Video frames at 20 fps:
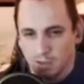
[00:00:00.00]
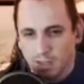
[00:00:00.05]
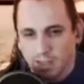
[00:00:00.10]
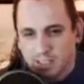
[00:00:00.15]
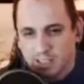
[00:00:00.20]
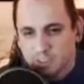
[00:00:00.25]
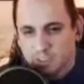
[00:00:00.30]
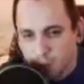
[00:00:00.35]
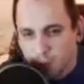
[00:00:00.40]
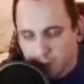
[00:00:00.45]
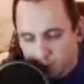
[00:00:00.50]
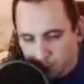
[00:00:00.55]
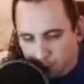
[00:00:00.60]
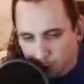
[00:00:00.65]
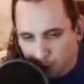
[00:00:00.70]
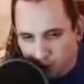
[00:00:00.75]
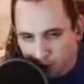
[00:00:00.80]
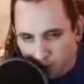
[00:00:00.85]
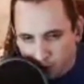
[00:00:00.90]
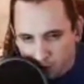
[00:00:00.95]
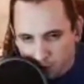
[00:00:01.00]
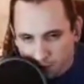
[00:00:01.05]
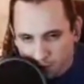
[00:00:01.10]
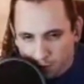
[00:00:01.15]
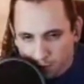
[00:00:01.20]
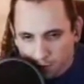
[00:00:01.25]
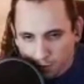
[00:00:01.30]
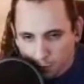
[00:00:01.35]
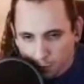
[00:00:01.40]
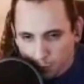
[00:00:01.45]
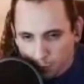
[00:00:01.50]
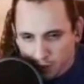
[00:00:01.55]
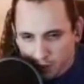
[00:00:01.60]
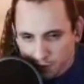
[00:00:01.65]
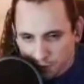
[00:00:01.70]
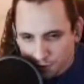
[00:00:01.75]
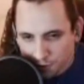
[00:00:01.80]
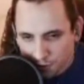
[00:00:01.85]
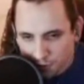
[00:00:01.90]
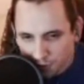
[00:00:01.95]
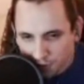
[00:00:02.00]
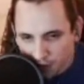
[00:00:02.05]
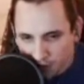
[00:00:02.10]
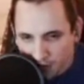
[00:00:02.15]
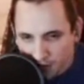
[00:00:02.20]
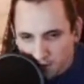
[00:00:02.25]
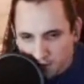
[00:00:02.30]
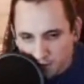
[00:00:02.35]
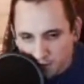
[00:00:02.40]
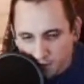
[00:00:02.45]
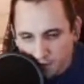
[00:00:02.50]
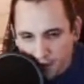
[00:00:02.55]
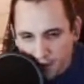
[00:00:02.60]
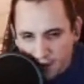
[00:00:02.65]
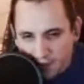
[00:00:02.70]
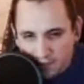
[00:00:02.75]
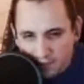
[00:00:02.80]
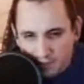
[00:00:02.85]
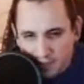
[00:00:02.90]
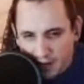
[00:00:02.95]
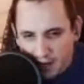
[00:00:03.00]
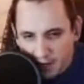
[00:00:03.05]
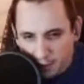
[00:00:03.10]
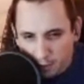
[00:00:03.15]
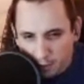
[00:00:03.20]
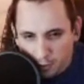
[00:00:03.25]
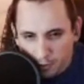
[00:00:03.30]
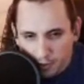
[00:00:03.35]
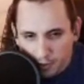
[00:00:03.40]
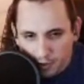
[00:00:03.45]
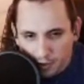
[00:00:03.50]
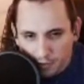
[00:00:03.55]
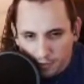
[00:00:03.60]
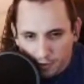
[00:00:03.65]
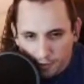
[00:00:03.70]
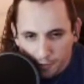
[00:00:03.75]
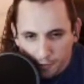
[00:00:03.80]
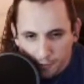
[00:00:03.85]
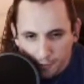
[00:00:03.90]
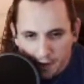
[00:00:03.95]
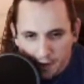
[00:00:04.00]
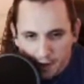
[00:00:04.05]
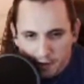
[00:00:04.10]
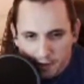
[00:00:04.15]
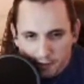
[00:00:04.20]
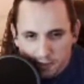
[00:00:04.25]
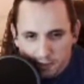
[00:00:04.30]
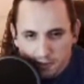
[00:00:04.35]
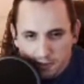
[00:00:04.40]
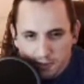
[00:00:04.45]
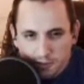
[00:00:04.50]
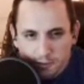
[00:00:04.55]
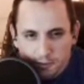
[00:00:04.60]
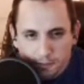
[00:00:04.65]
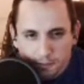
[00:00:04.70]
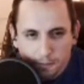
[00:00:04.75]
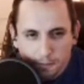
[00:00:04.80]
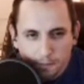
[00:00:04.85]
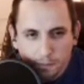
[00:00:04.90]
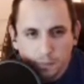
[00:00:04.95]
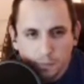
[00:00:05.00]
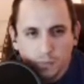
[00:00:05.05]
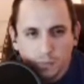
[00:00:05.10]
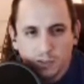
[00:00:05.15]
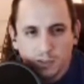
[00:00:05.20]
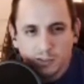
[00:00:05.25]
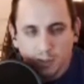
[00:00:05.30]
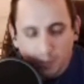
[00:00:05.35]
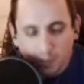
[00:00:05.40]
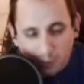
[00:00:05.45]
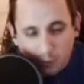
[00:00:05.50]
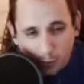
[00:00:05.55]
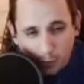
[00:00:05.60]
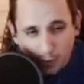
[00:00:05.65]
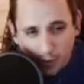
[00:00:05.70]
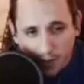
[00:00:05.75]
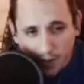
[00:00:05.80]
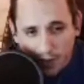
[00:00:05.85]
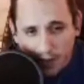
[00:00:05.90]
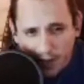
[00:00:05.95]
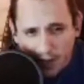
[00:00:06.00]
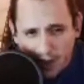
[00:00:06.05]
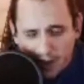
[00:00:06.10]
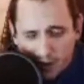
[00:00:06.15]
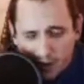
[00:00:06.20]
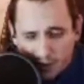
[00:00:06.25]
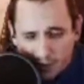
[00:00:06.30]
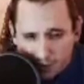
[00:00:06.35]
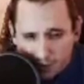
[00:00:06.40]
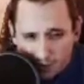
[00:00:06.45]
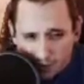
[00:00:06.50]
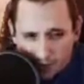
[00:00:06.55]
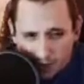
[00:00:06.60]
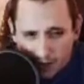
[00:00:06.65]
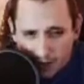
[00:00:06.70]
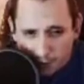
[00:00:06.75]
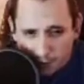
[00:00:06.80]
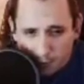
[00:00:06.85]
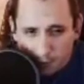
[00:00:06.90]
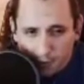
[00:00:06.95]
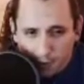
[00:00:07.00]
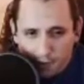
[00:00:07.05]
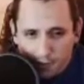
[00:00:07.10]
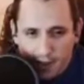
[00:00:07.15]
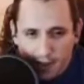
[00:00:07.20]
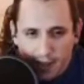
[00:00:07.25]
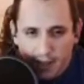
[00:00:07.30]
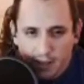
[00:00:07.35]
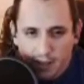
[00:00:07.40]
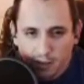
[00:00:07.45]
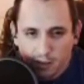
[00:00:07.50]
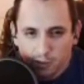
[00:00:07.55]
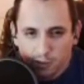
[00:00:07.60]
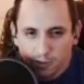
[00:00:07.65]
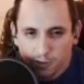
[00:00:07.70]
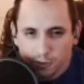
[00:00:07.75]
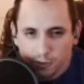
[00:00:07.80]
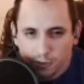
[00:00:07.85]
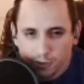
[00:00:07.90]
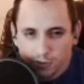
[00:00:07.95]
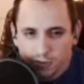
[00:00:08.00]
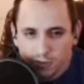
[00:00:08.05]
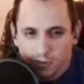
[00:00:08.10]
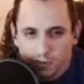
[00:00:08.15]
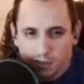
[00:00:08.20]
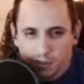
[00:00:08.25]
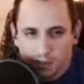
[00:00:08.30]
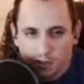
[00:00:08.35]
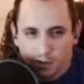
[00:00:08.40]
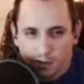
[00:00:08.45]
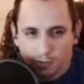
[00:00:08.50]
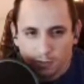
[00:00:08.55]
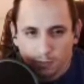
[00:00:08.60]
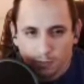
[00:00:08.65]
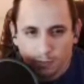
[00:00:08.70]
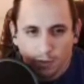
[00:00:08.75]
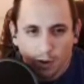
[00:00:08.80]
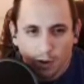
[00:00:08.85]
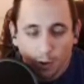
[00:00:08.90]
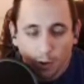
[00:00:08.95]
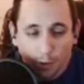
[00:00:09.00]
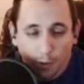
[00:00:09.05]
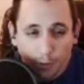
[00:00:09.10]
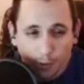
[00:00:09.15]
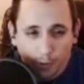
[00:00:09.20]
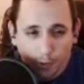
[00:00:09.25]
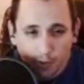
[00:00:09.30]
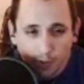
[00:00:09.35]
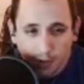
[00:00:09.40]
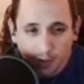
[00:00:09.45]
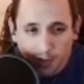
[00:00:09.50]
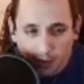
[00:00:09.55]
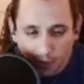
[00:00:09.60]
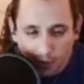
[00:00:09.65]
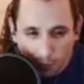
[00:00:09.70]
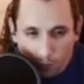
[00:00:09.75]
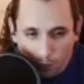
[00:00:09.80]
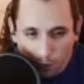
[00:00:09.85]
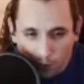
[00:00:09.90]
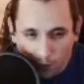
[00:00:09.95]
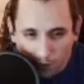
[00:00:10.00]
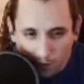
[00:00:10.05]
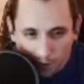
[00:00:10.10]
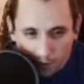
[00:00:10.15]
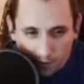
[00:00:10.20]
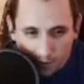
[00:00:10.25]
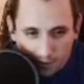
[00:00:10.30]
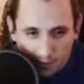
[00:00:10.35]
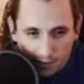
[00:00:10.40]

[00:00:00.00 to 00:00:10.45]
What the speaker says: Especially with Gunvolt, which is the fastest category of all 3 characters. There's also a category that includes all 3 in 1,